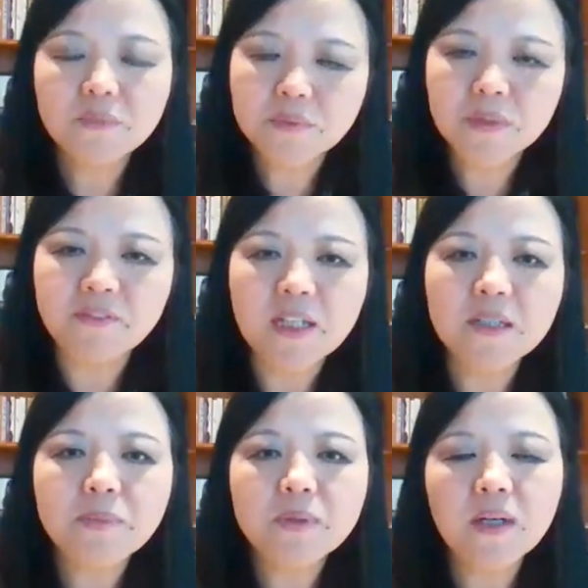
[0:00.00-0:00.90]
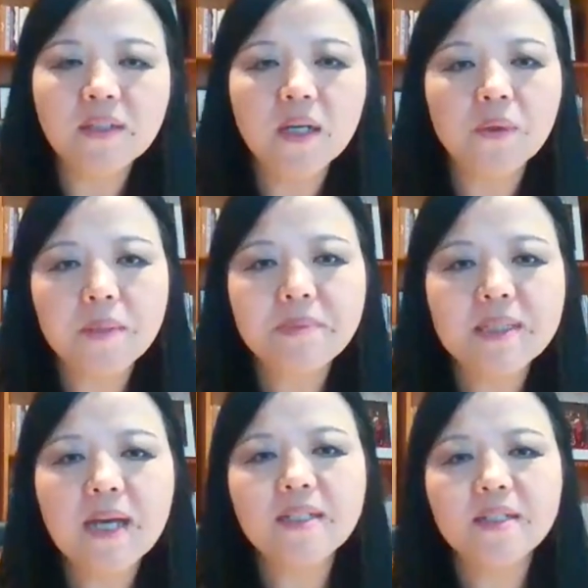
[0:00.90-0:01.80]
available on our
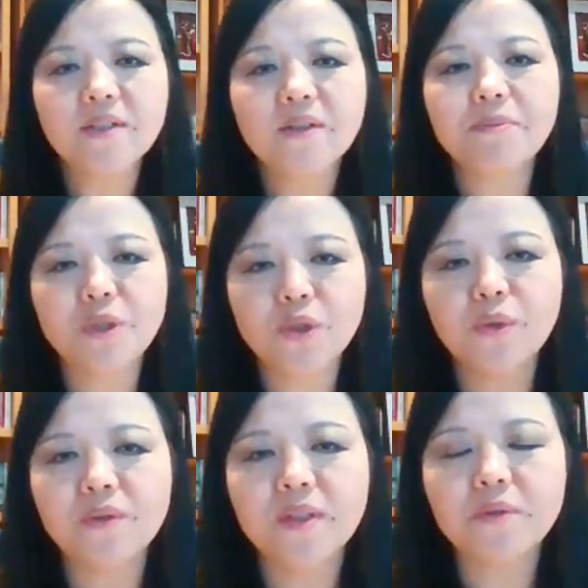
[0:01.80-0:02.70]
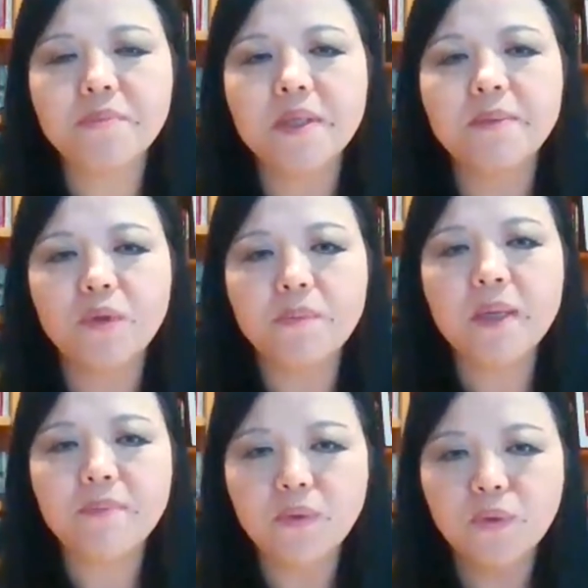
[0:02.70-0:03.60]
website. So I'm sure there will be more
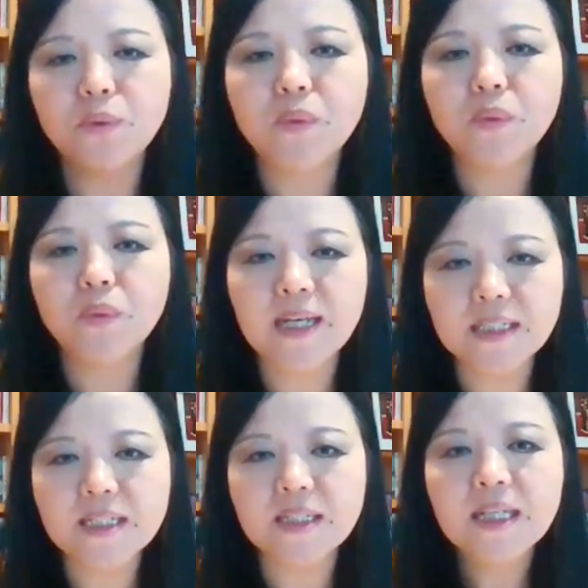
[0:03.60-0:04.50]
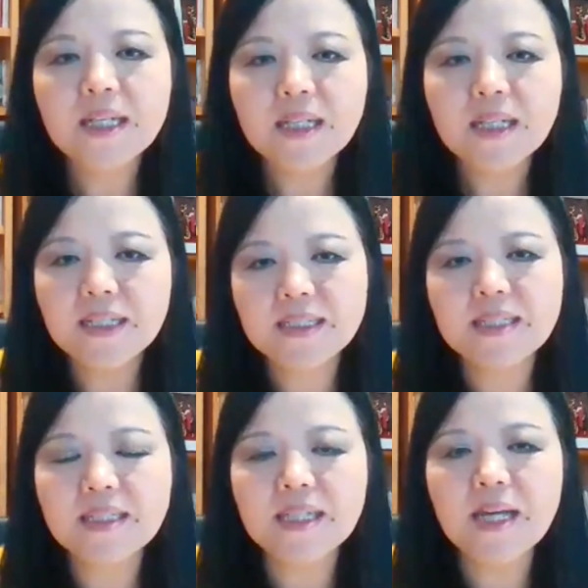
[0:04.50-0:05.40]
people who would like to
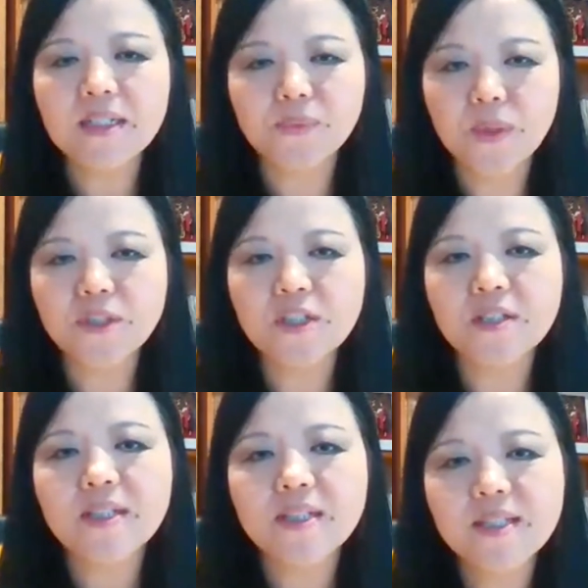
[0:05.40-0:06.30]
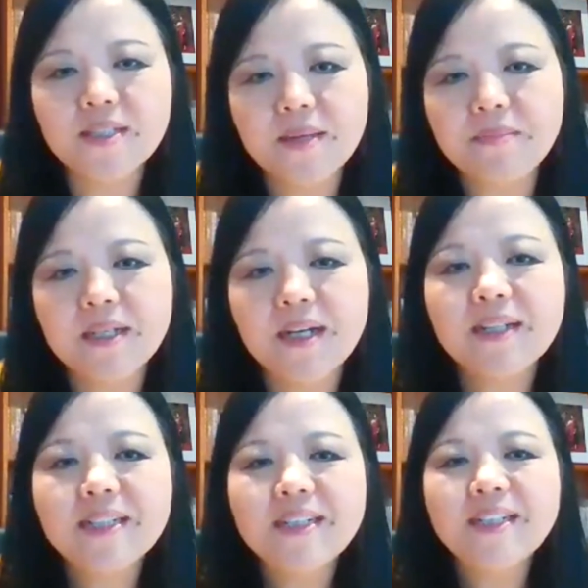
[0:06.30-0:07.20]
listen and watch in this seminar.
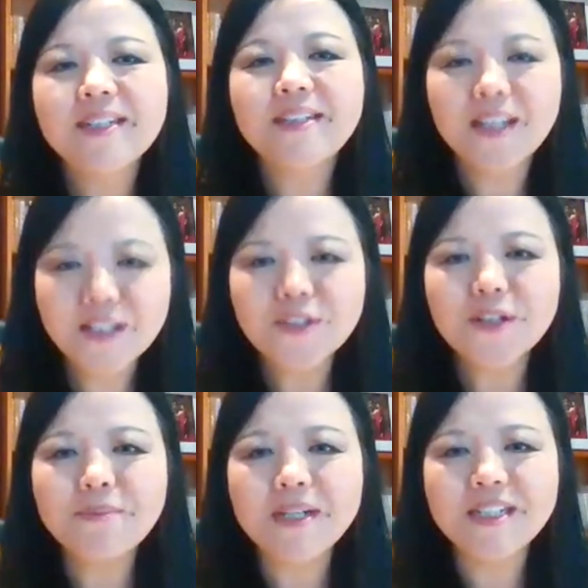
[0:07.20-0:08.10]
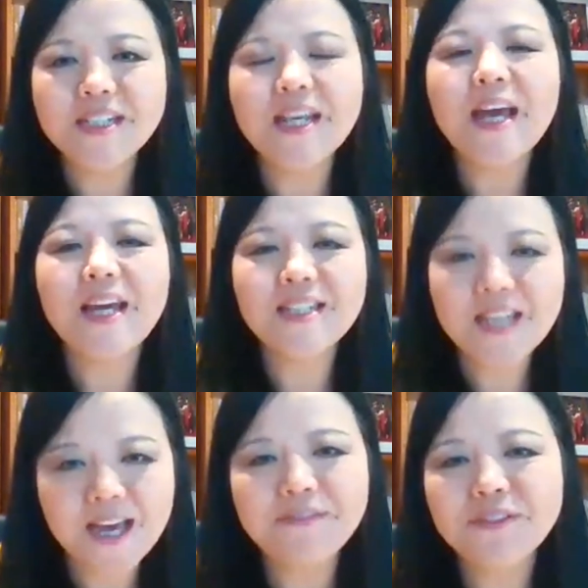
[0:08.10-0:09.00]
Thank you so much and
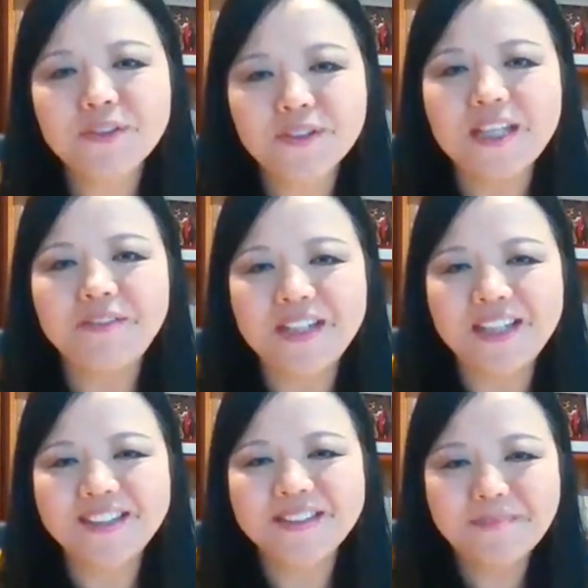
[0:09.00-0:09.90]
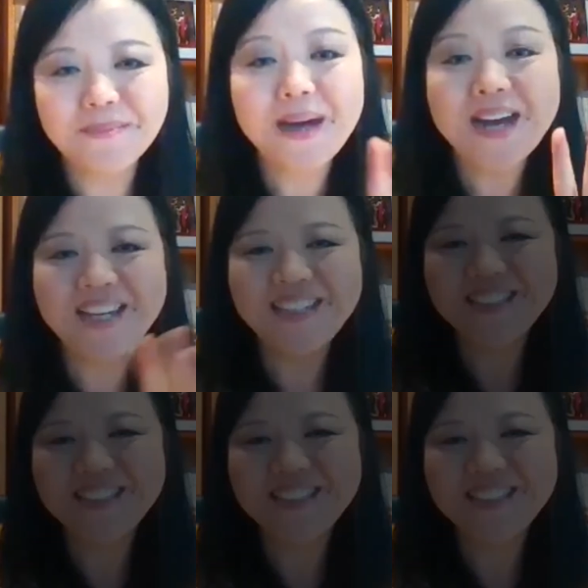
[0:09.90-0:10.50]
have a good evening. Bye.